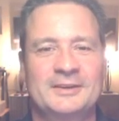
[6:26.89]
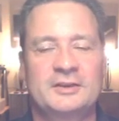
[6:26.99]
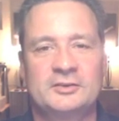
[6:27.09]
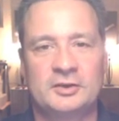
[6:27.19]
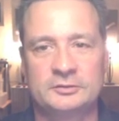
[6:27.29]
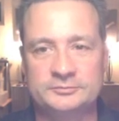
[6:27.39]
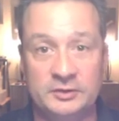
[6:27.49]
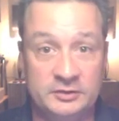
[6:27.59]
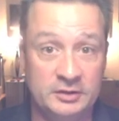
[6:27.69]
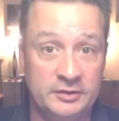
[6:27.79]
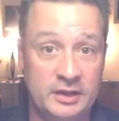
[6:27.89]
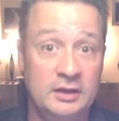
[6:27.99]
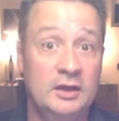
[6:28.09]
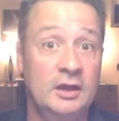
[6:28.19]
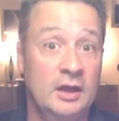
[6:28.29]
So until
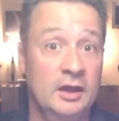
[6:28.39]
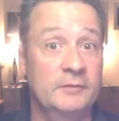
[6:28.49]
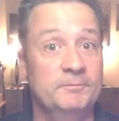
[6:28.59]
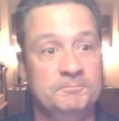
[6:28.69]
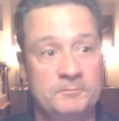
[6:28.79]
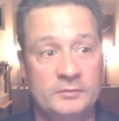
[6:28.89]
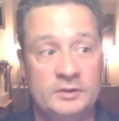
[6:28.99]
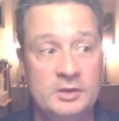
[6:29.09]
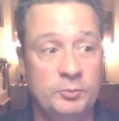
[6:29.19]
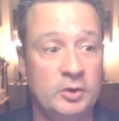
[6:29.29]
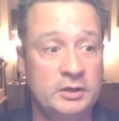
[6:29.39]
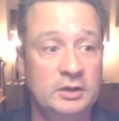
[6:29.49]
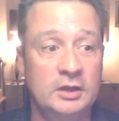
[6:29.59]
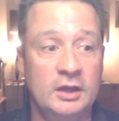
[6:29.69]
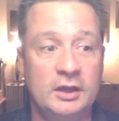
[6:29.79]
then, hey, keep
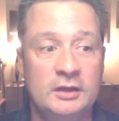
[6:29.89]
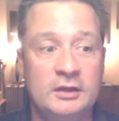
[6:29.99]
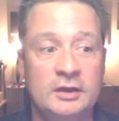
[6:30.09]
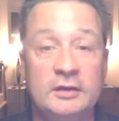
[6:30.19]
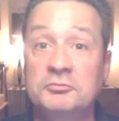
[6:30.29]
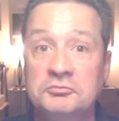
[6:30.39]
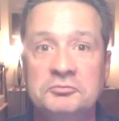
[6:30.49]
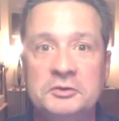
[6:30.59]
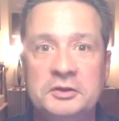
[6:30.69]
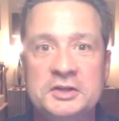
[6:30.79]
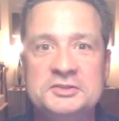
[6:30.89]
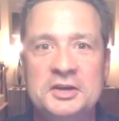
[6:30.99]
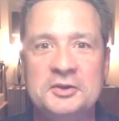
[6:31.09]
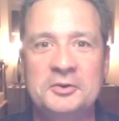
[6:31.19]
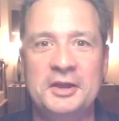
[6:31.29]
working and let's
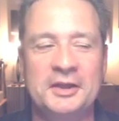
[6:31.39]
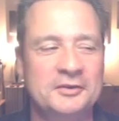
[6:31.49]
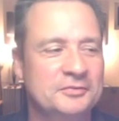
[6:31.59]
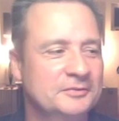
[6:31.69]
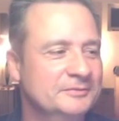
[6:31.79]
get creative.